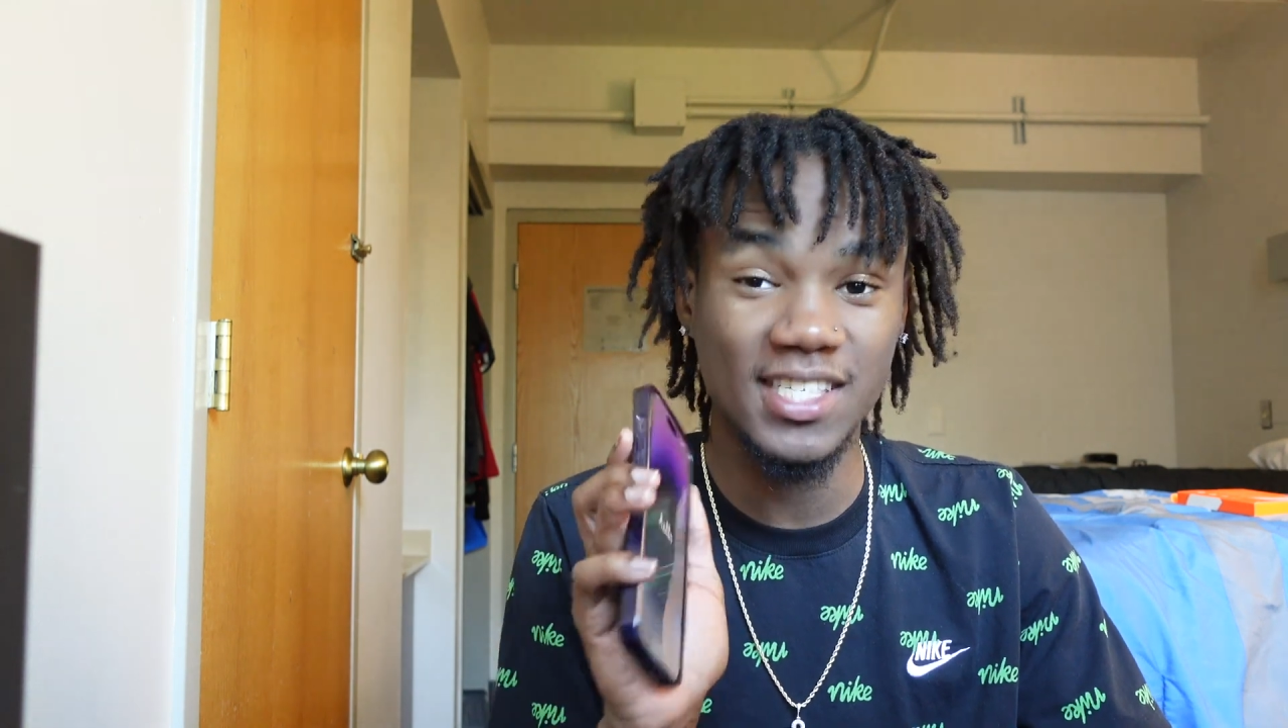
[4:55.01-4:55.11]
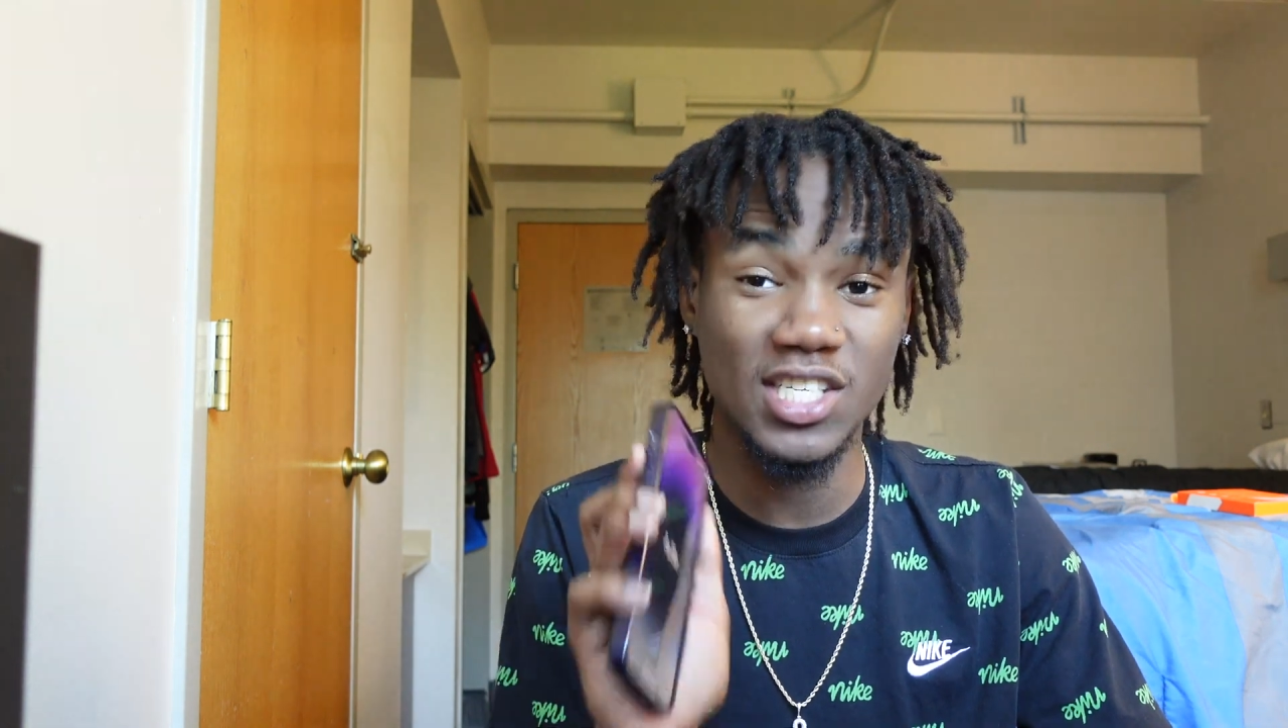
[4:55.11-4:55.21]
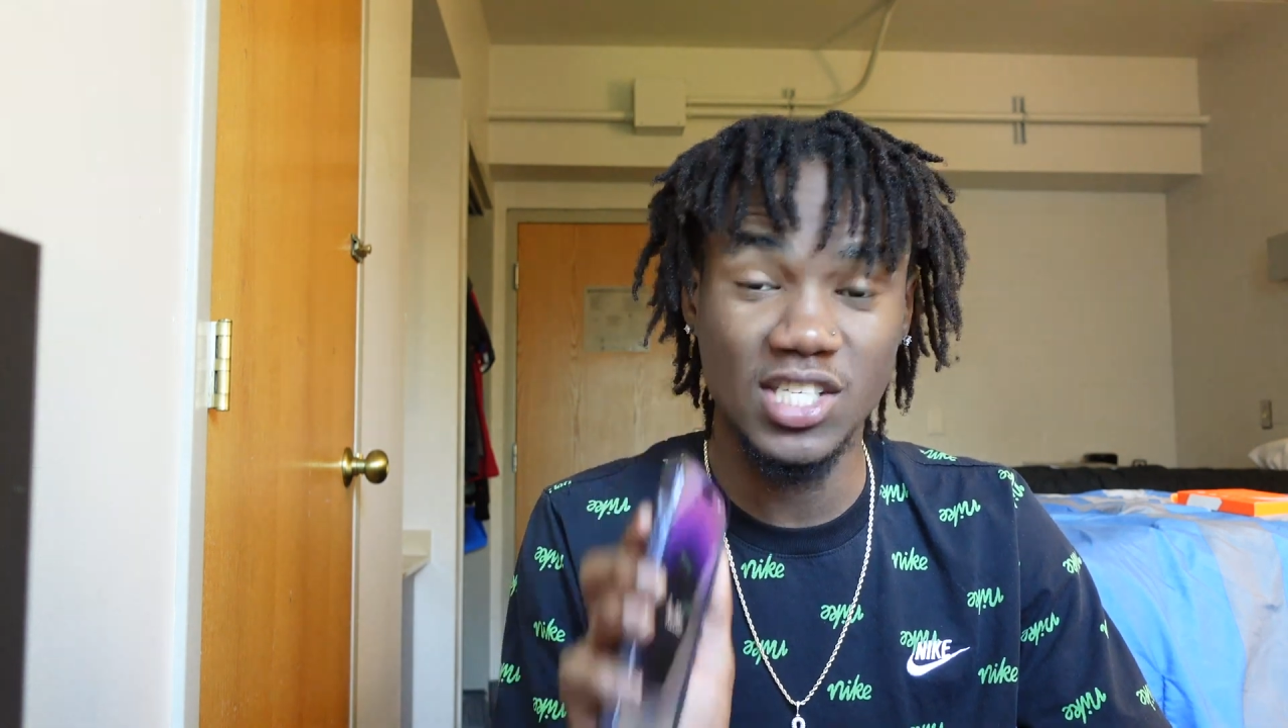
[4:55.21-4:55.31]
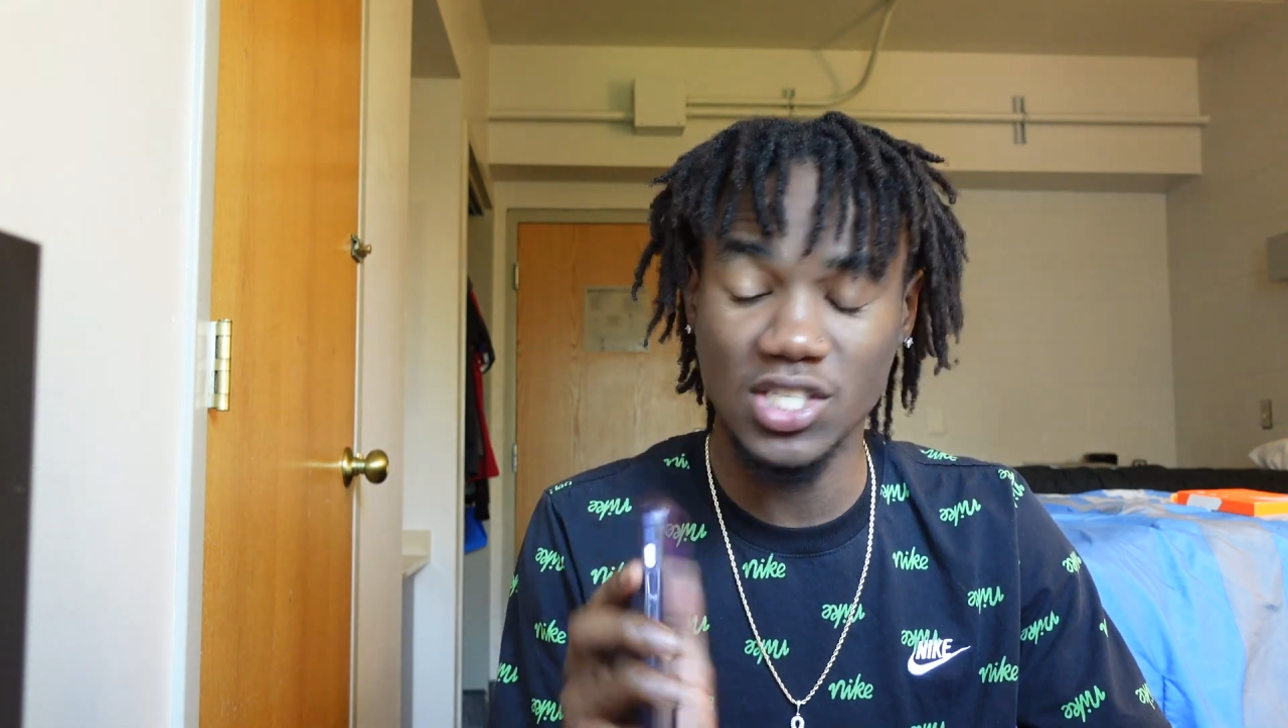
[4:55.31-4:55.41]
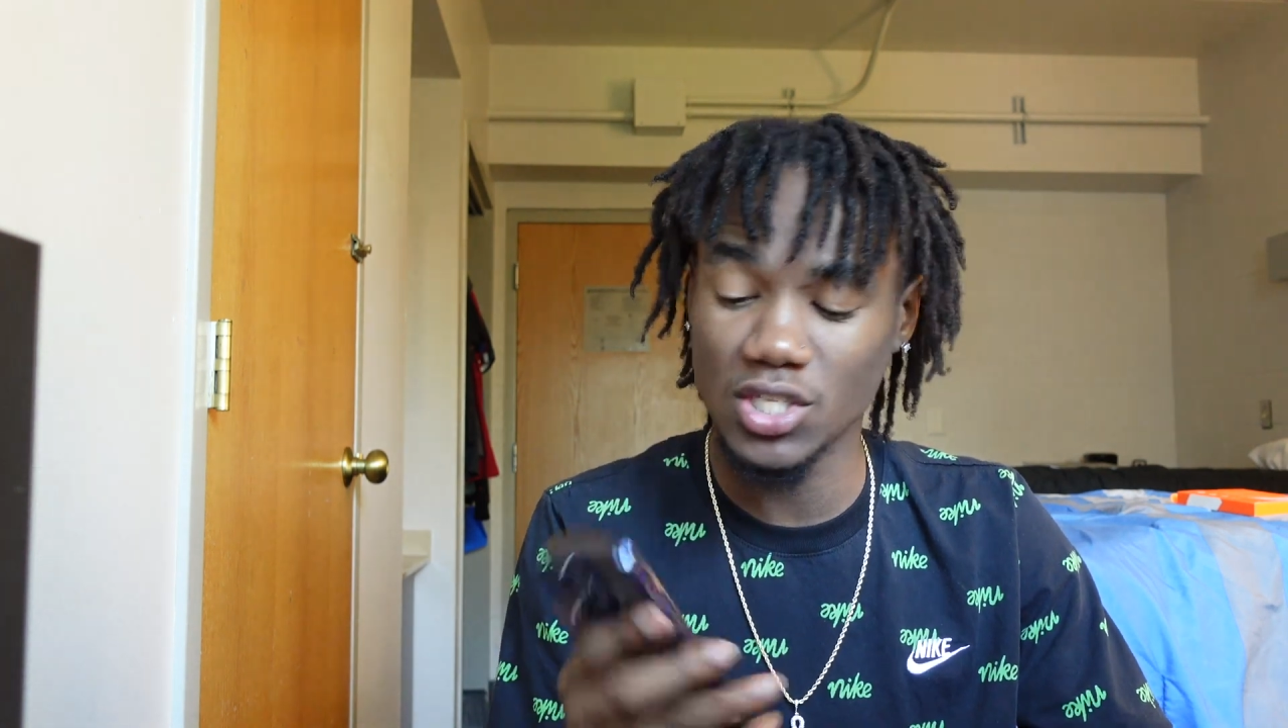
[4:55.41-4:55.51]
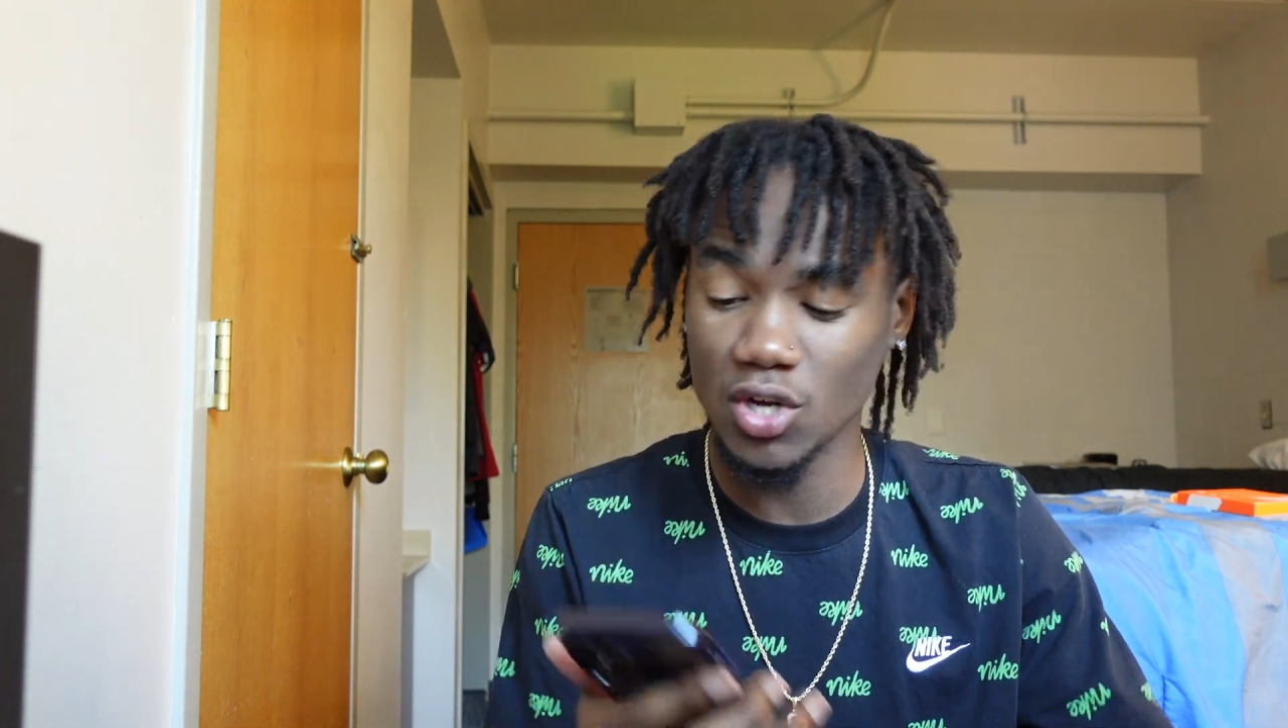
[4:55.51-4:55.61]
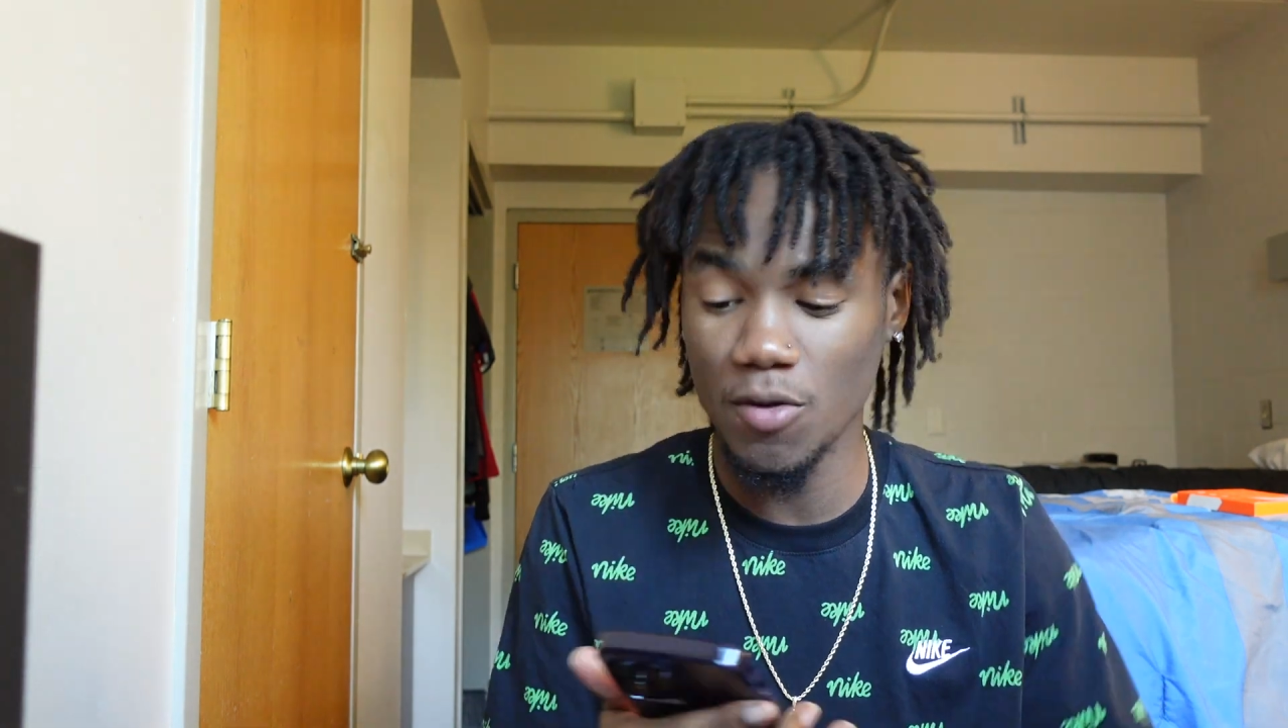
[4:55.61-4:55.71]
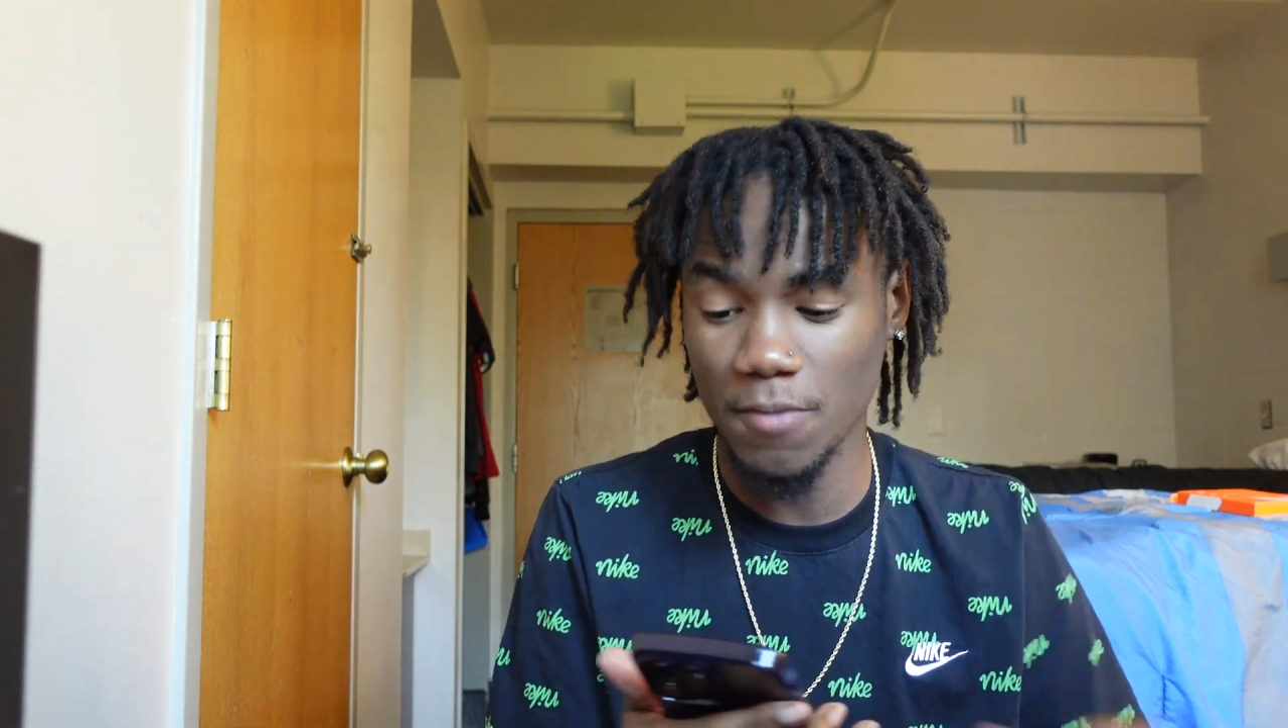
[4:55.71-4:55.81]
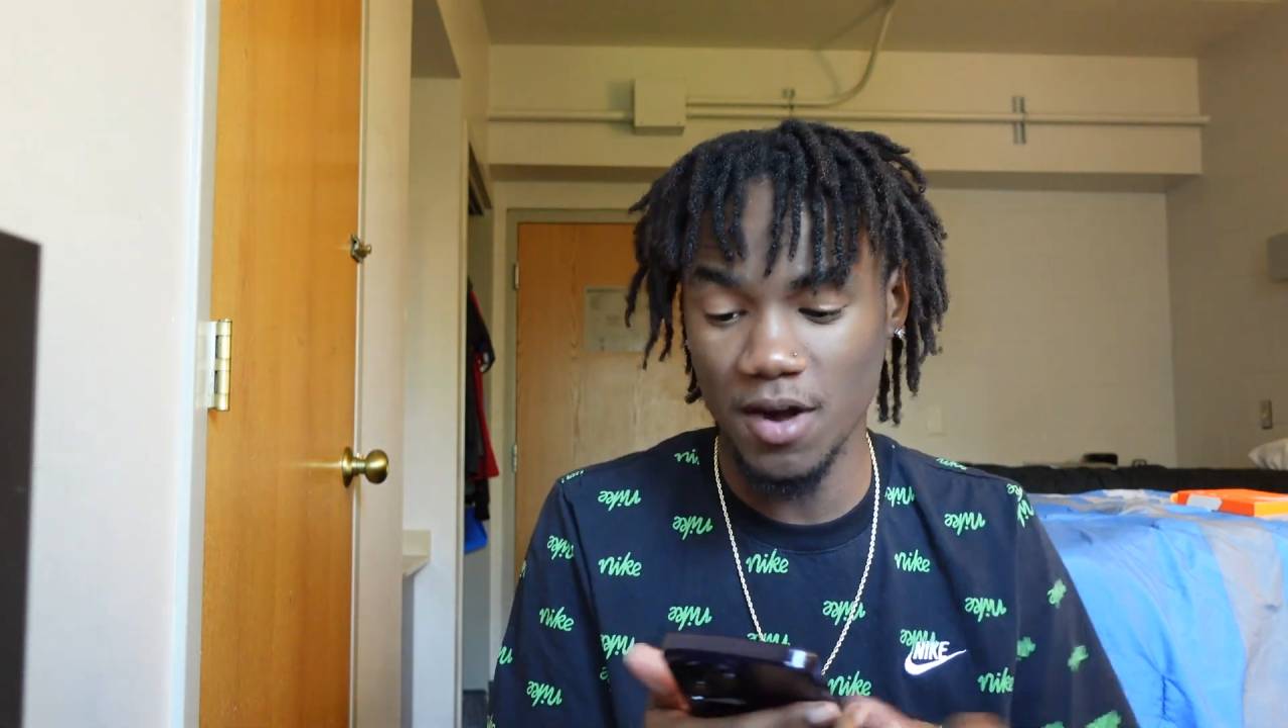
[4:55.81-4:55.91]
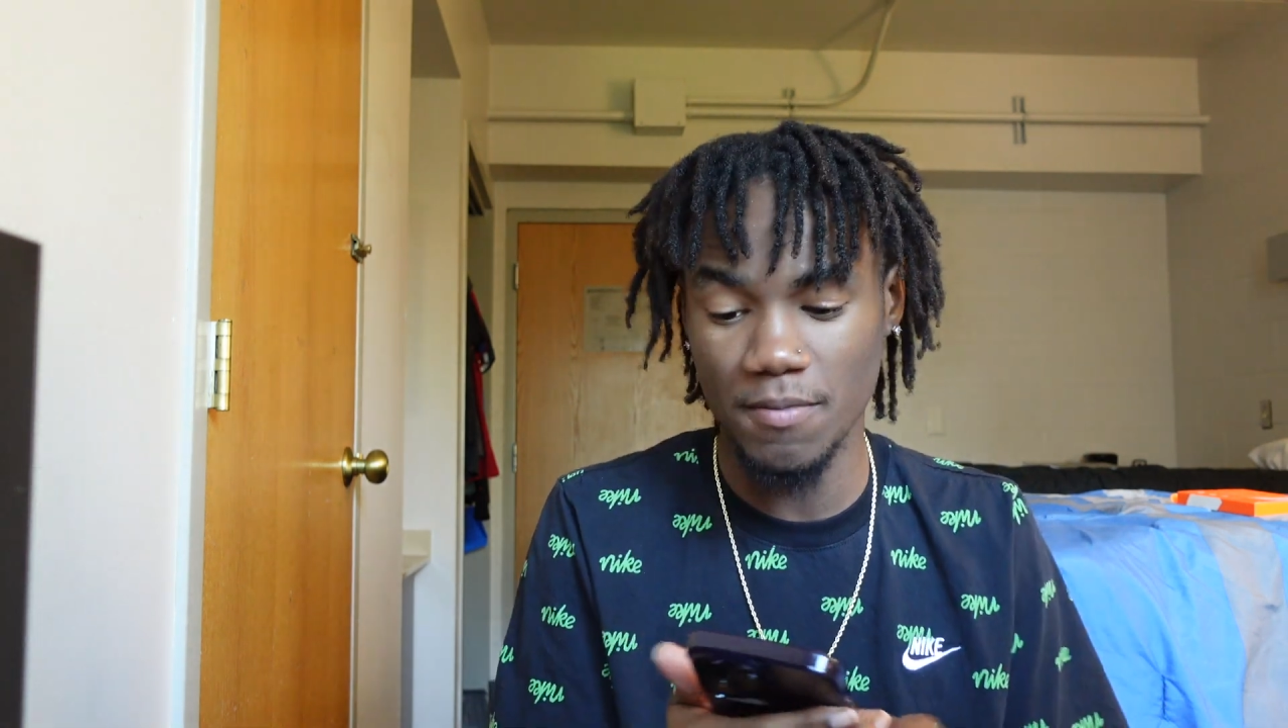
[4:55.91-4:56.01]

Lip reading: super